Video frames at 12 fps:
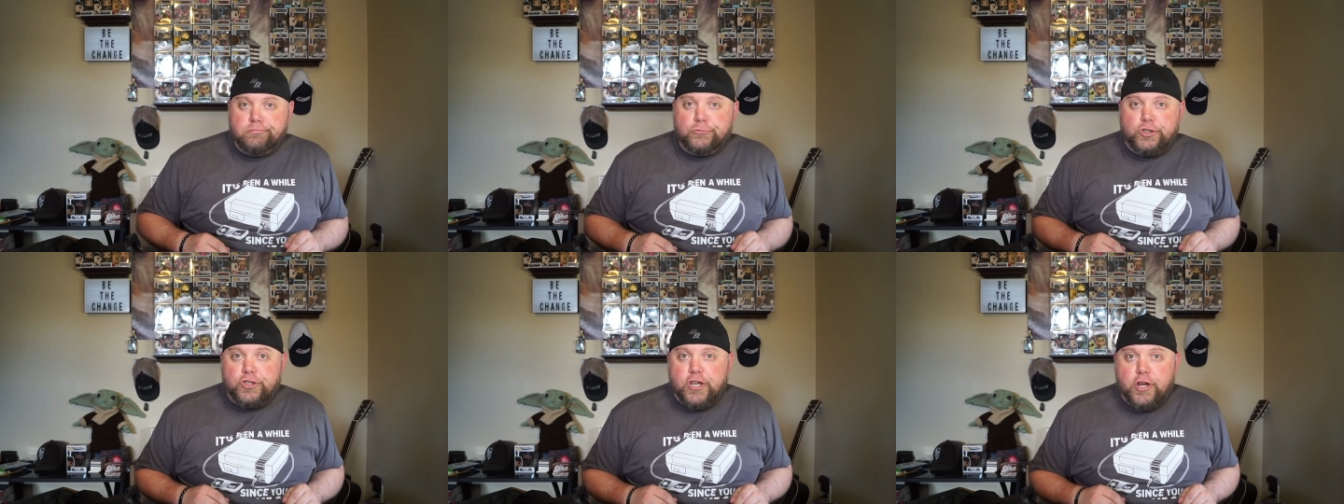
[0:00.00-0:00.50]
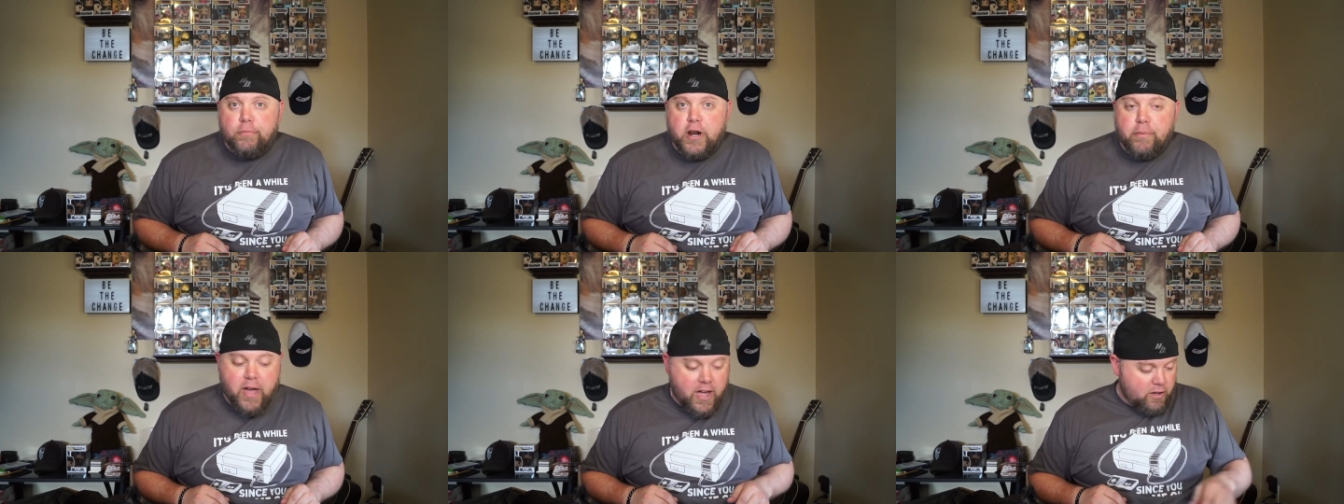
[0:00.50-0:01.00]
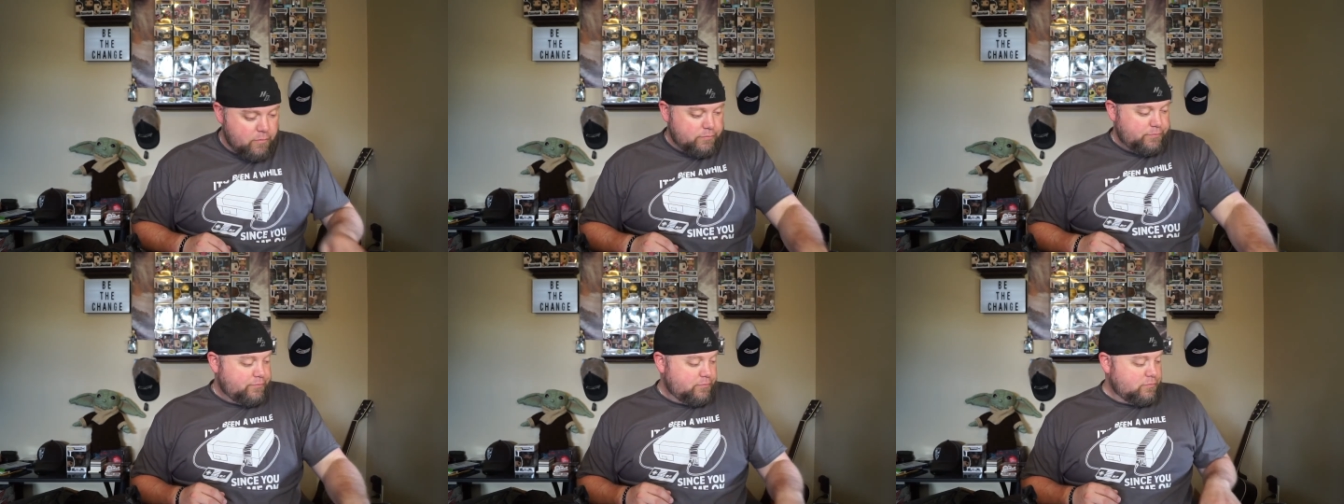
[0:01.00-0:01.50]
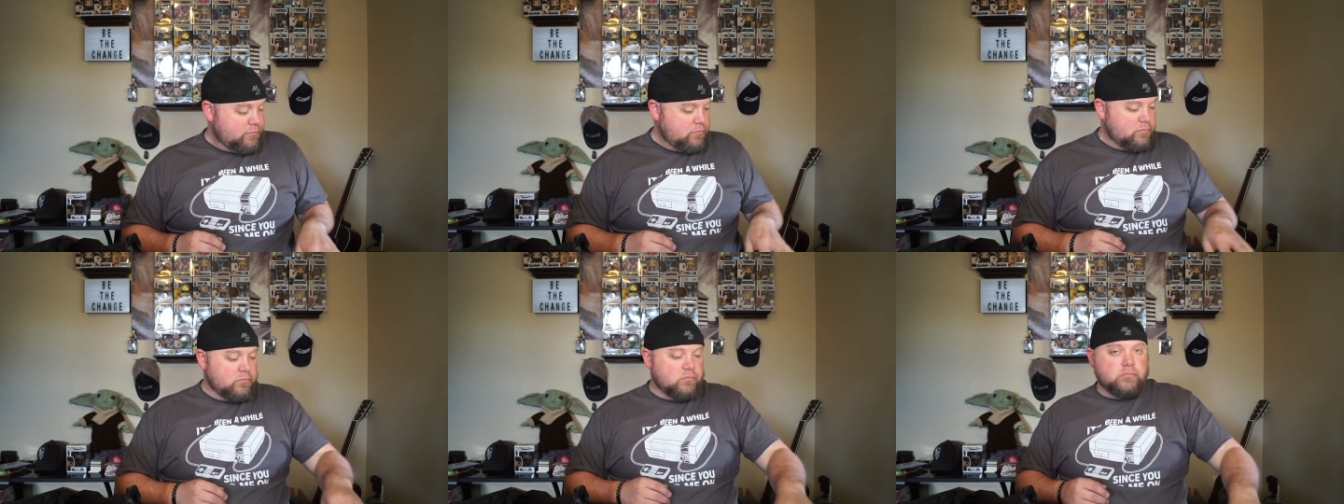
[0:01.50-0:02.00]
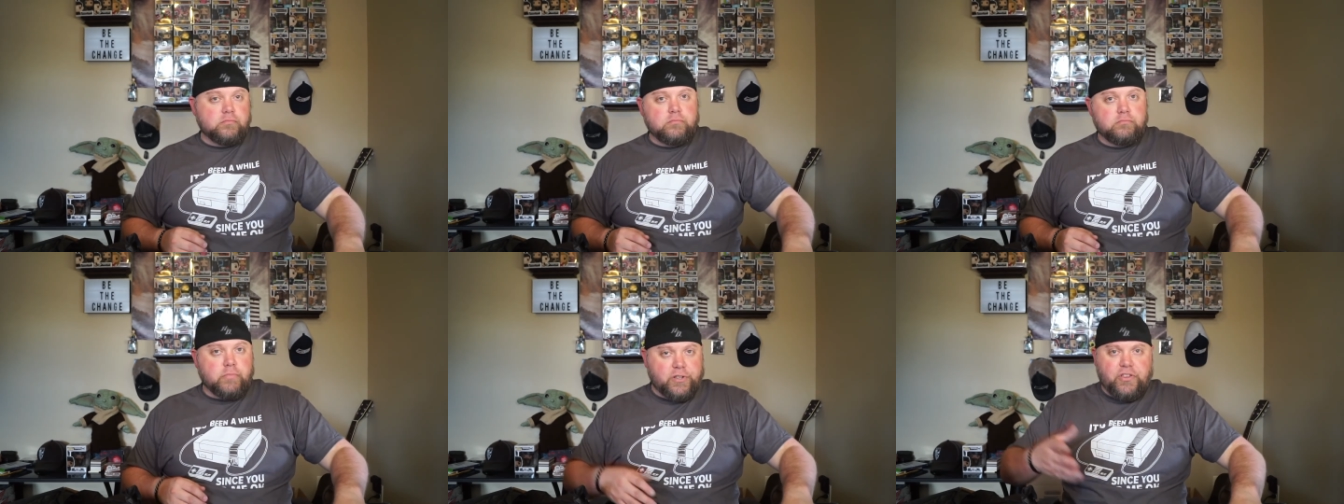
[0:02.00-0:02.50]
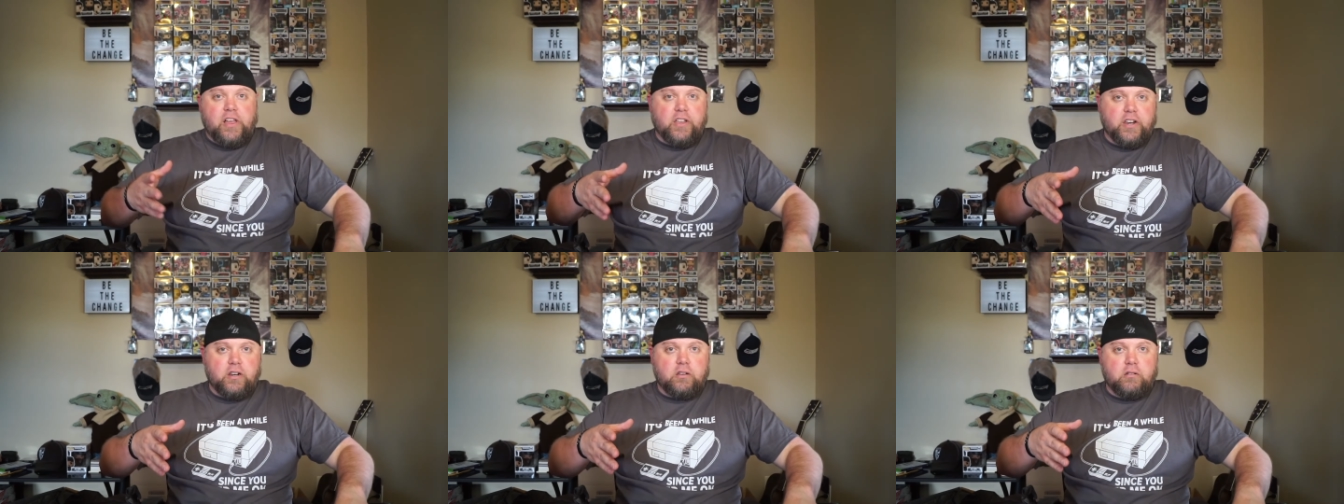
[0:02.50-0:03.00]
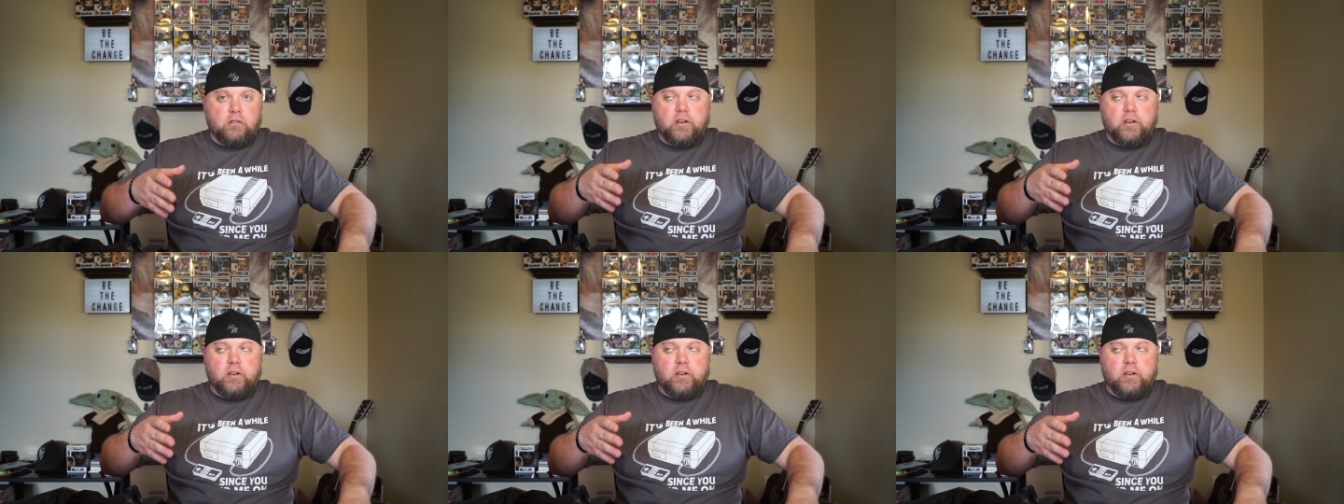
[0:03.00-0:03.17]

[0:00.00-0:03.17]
just get your money back by selling it.